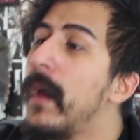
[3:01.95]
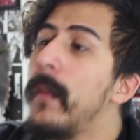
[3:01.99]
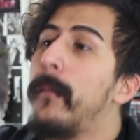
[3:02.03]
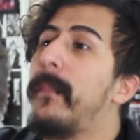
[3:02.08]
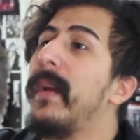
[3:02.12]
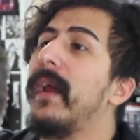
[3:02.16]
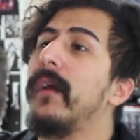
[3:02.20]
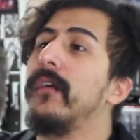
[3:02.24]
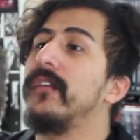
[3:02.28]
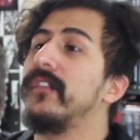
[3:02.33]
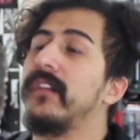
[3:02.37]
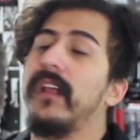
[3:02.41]

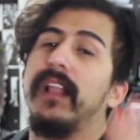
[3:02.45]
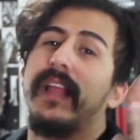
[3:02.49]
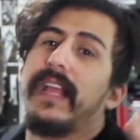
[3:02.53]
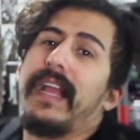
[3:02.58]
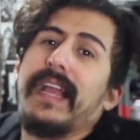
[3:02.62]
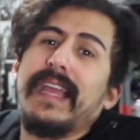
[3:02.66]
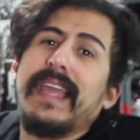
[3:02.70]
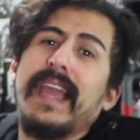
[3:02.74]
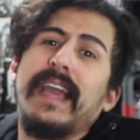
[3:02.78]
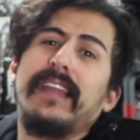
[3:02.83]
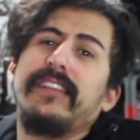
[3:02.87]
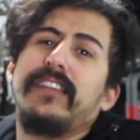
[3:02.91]
Barry was all like, I
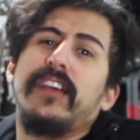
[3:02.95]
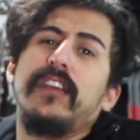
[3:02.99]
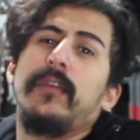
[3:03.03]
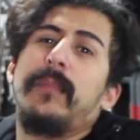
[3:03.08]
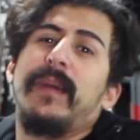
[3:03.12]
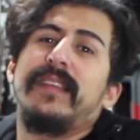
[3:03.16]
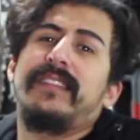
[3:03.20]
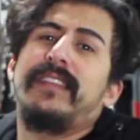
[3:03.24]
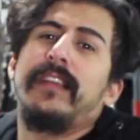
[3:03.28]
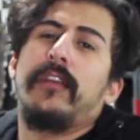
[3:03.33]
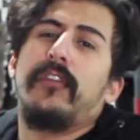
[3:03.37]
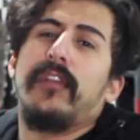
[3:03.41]
can't tell you
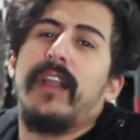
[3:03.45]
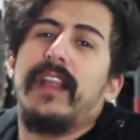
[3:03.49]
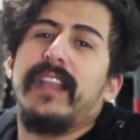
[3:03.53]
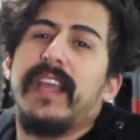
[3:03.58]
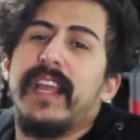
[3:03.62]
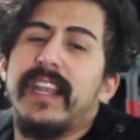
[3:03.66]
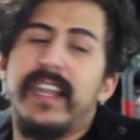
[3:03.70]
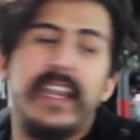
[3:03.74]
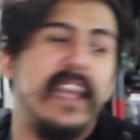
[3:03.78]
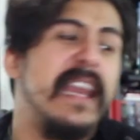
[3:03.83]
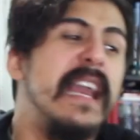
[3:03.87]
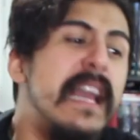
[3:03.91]
my secret
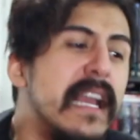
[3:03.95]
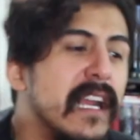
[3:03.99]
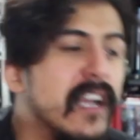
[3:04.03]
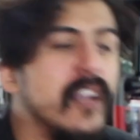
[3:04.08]
identity